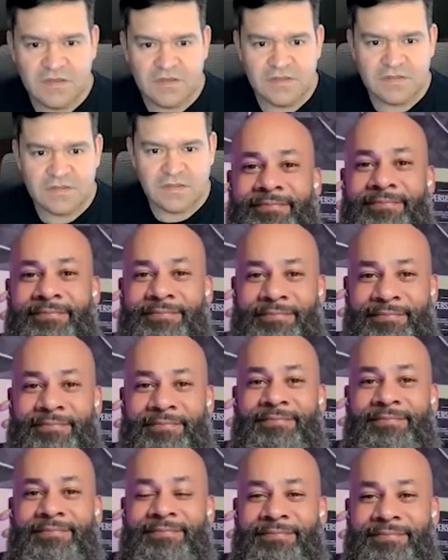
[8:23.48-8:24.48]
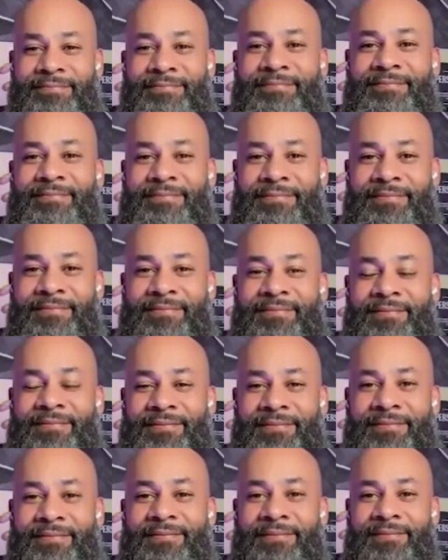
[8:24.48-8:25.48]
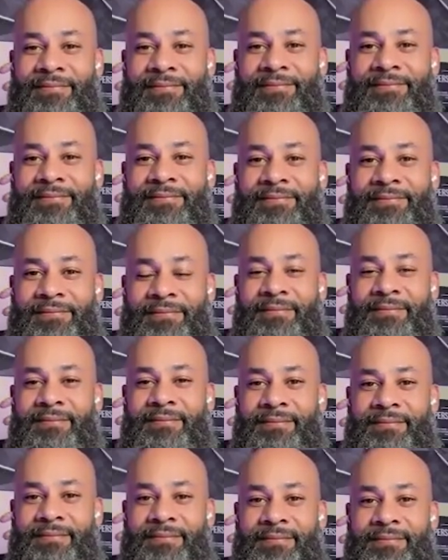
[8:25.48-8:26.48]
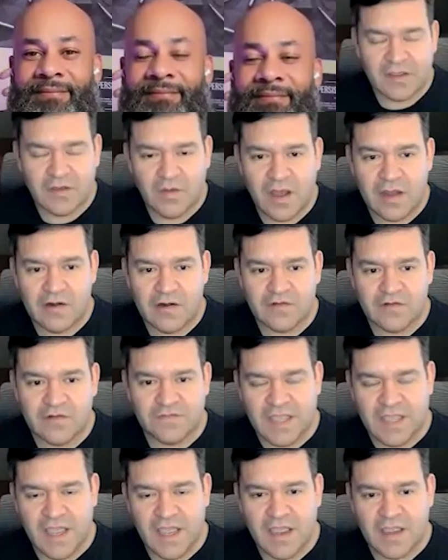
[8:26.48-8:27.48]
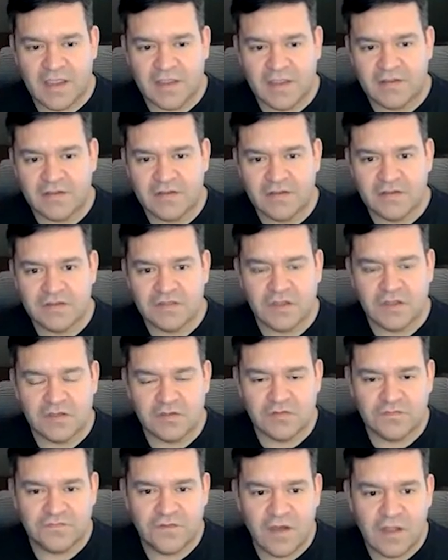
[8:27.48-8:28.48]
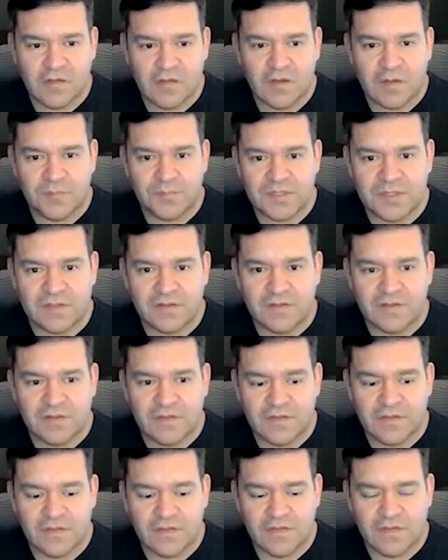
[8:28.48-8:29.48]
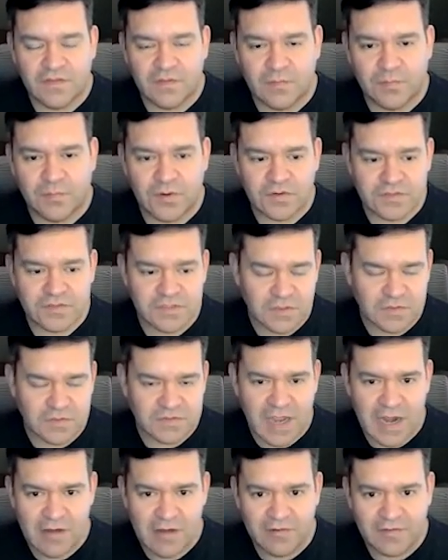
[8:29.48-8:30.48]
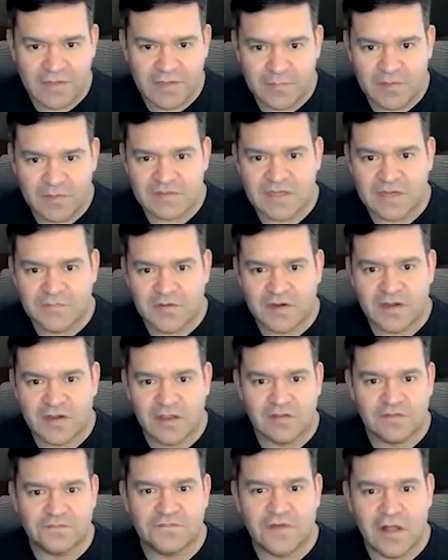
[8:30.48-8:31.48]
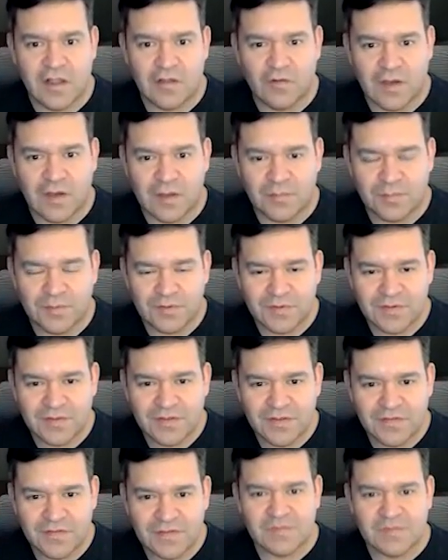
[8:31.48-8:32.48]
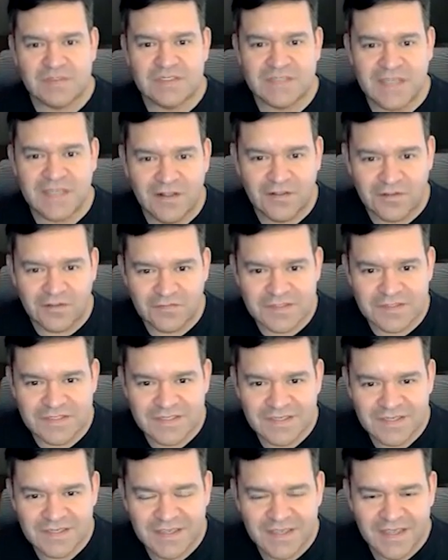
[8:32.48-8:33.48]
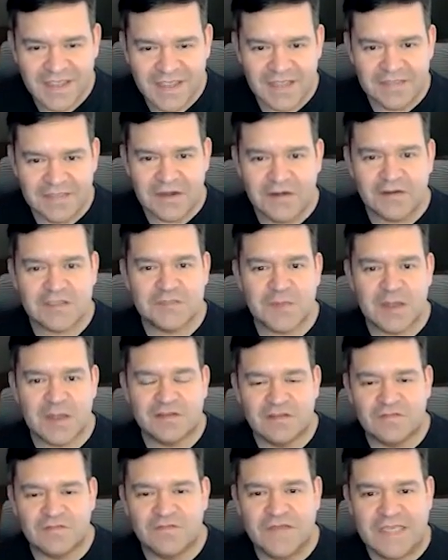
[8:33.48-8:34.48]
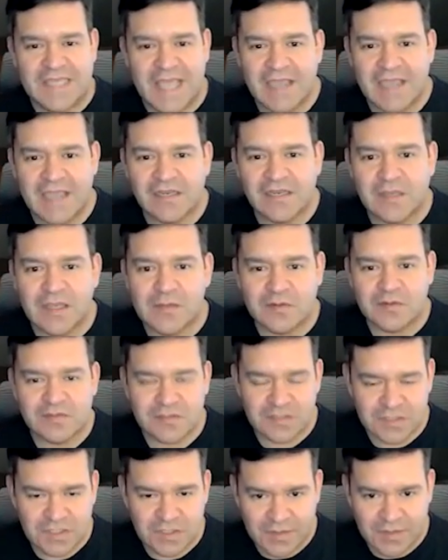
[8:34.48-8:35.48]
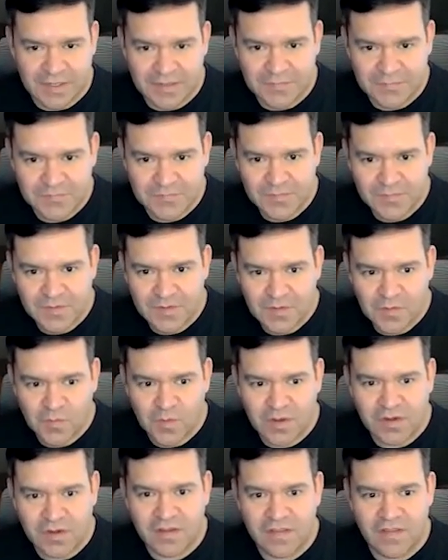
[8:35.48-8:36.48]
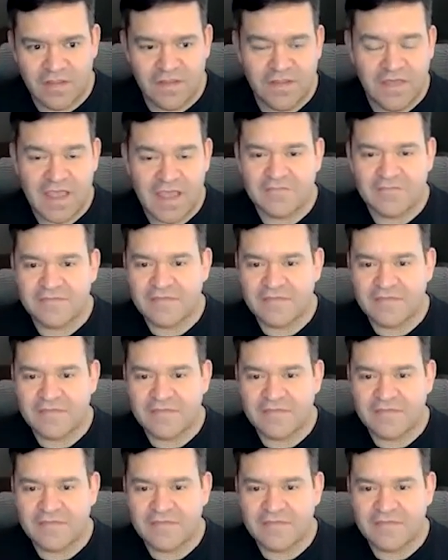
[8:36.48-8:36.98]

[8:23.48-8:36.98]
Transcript: So like the follow-up, right? Like, for example, they might go hire a VA to go do follow-up, but the person who's hiring them has never done the follow-up themselves, and they're expecting the VA to be able to do it when they've